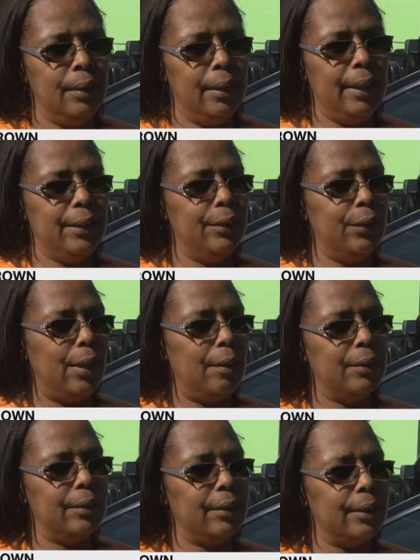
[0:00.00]
And you know, I
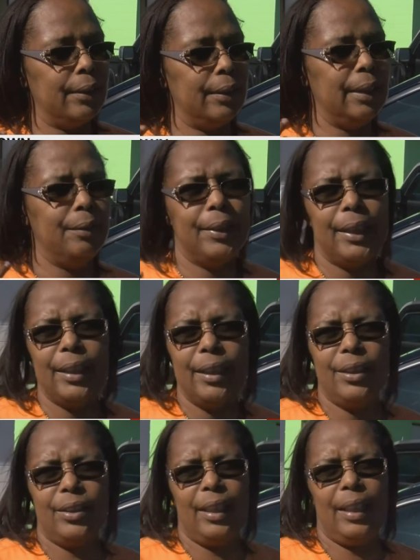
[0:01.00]
was then when the
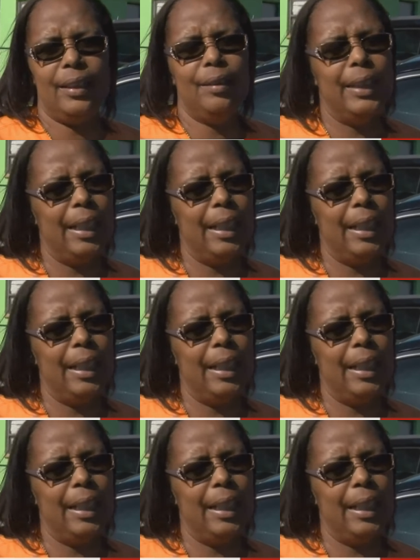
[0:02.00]
gunshot, it,